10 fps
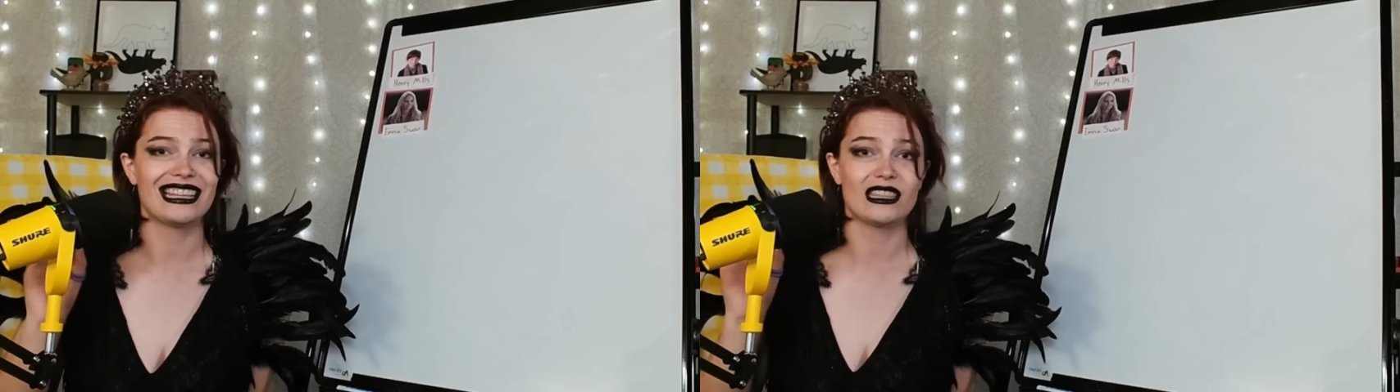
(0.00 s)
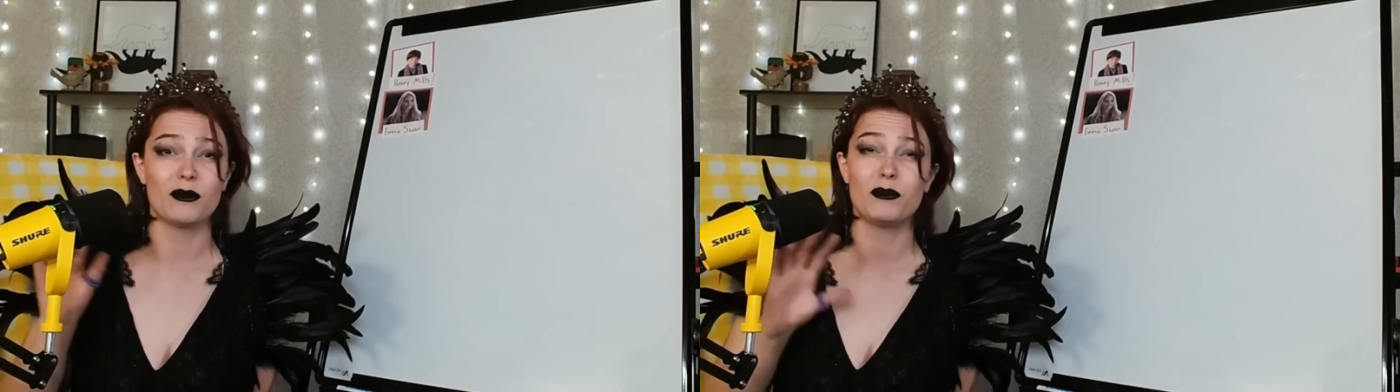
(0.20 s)

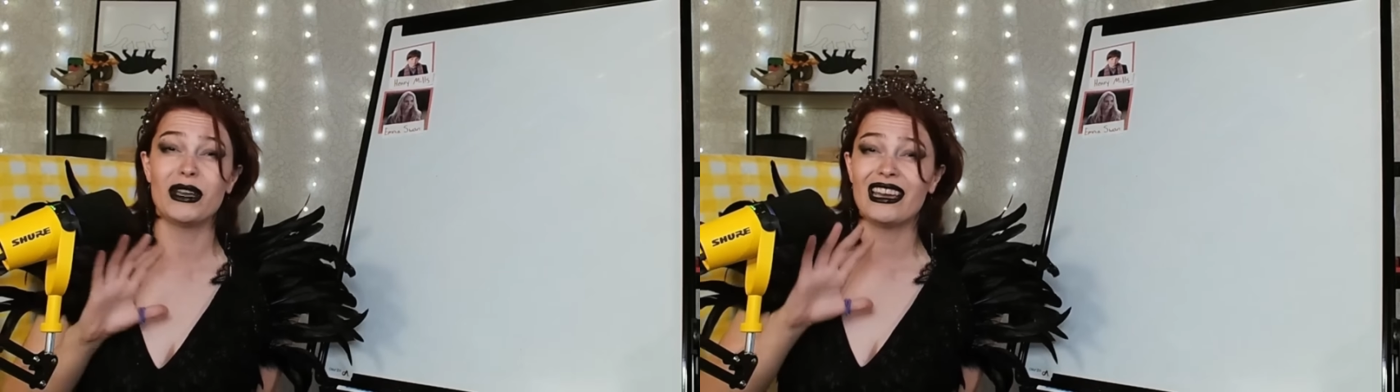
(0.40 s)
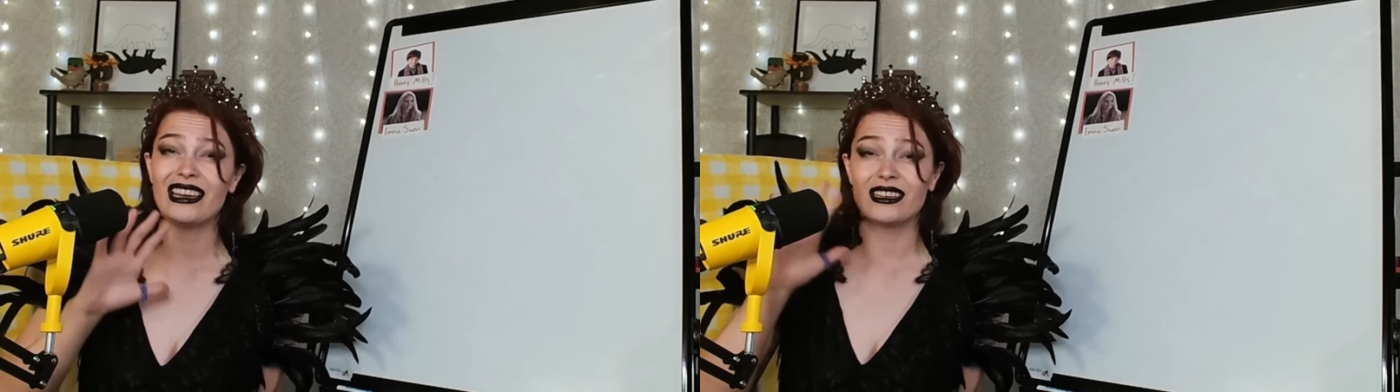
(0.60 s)
that the
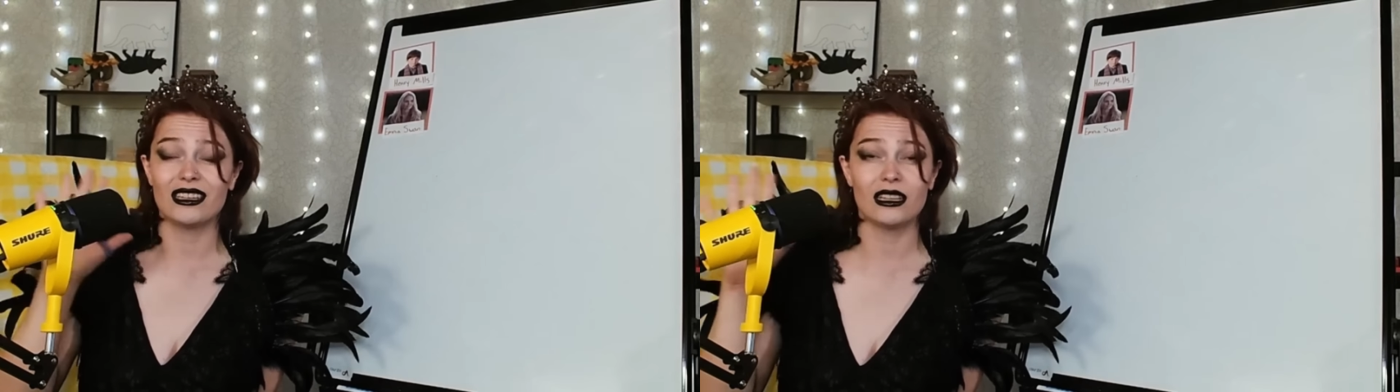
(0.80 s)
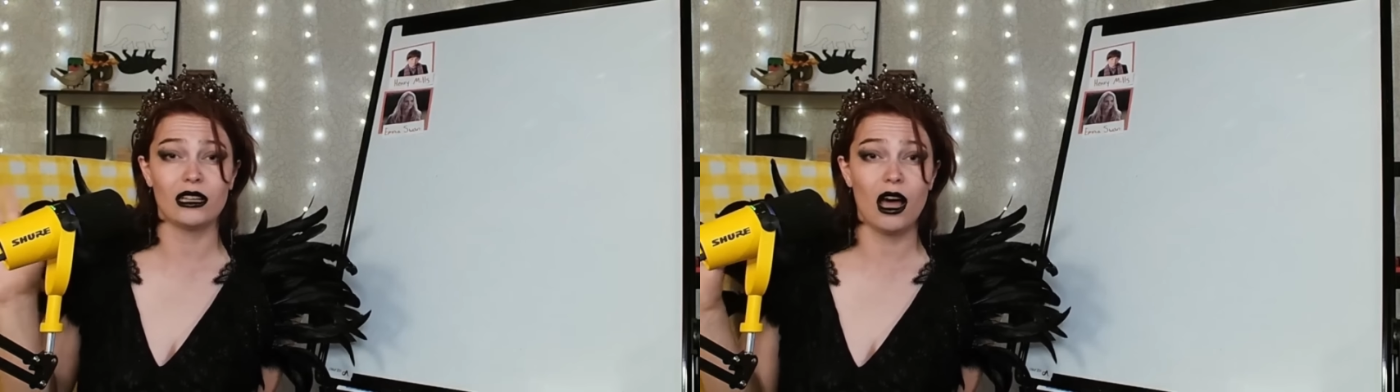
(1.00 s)
big
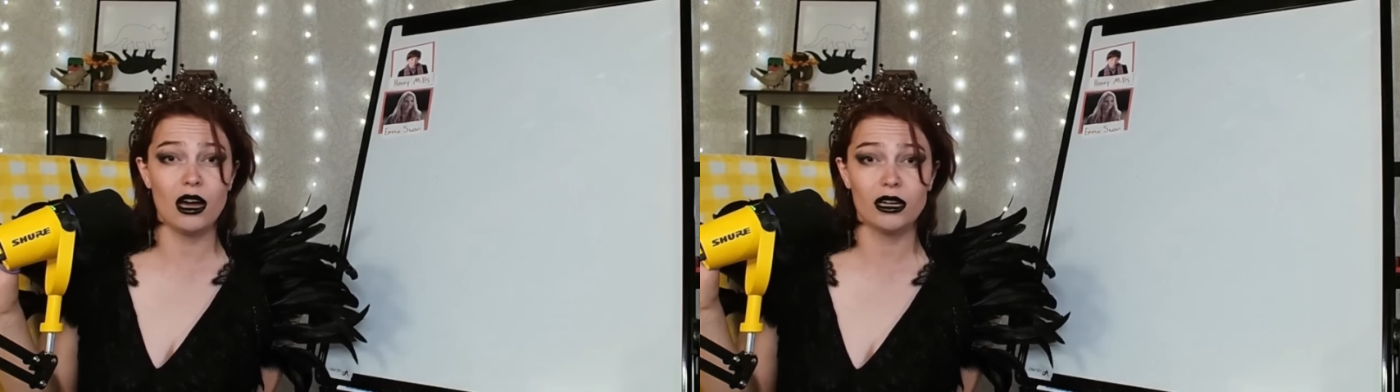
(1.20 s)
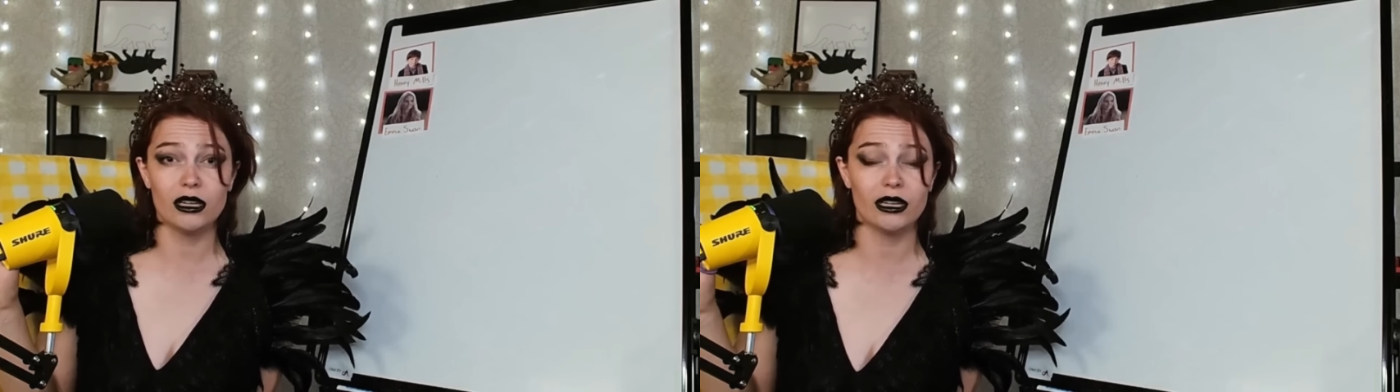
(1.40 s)

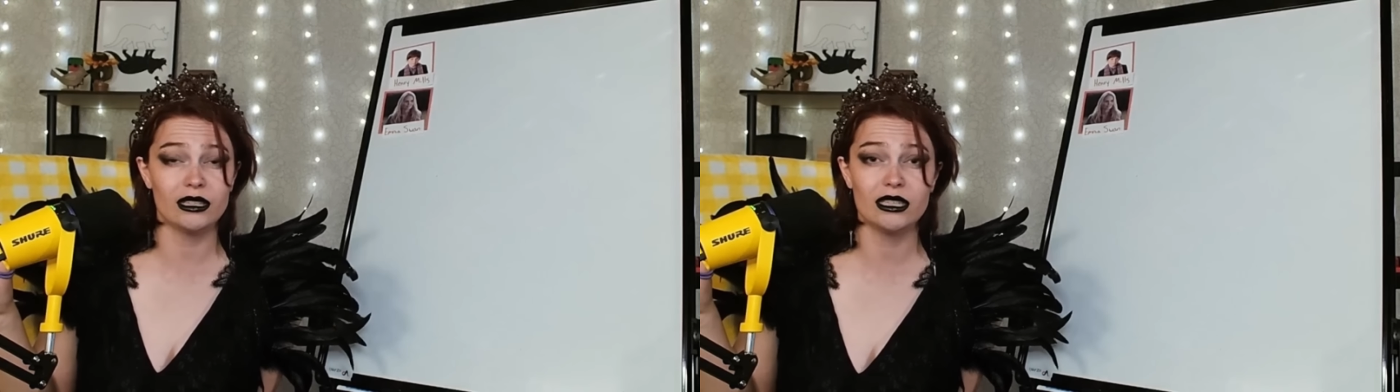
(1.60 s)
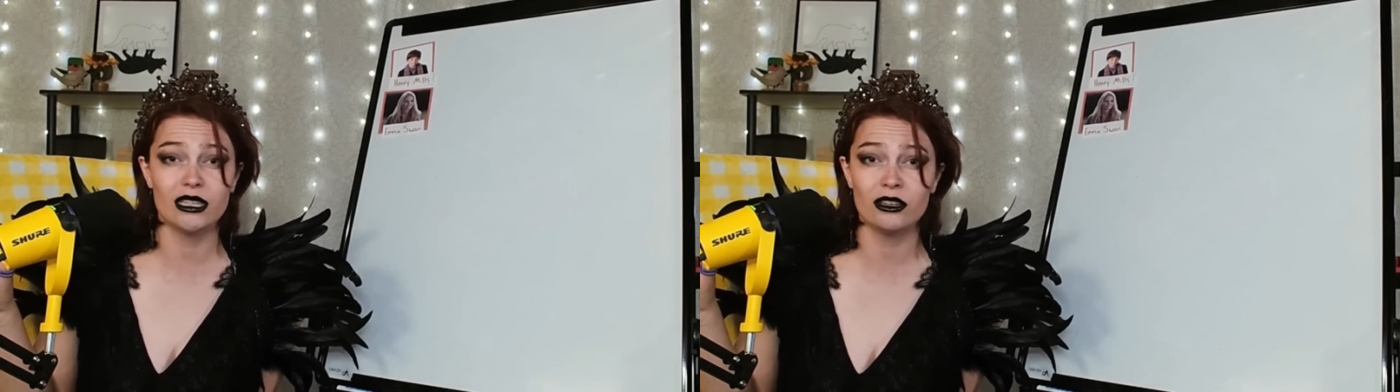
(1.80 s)
clock at
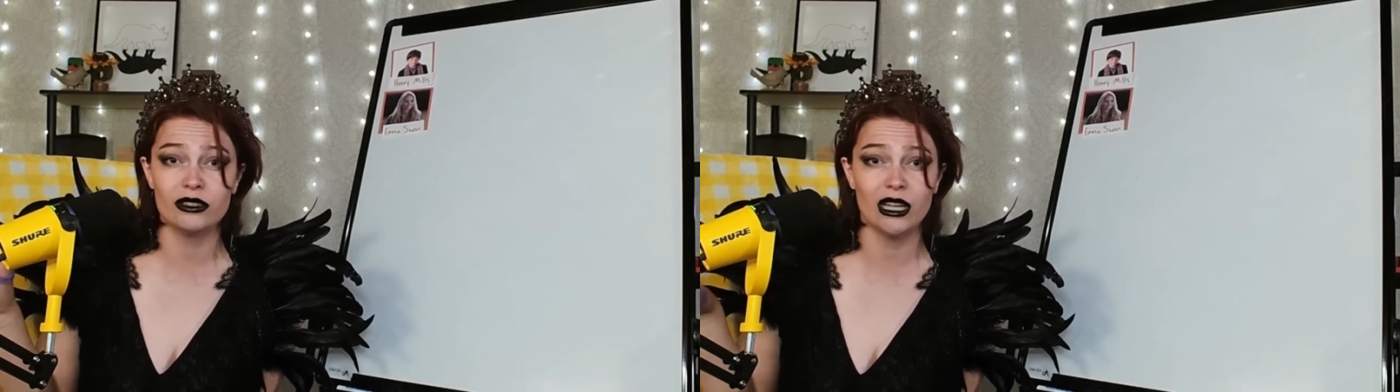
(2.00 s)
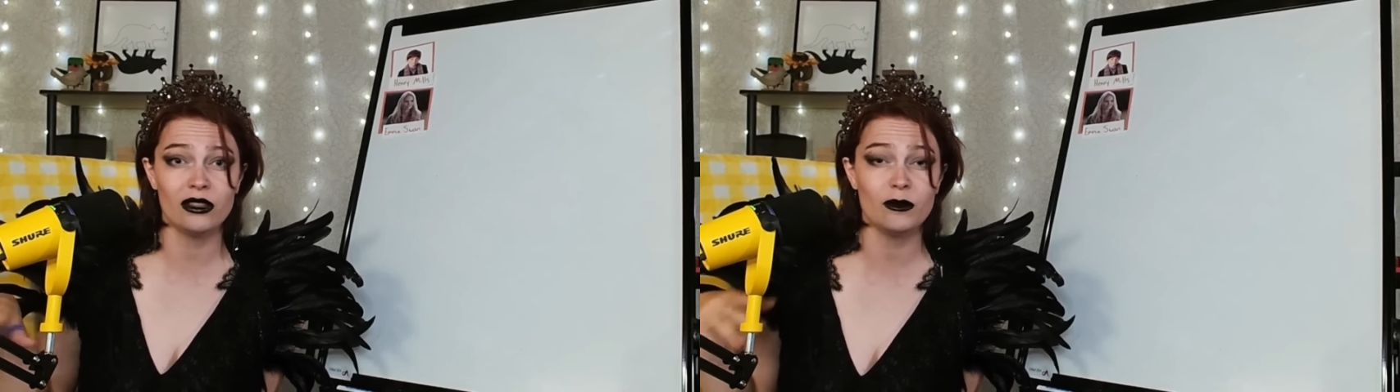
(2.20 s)
the center of town,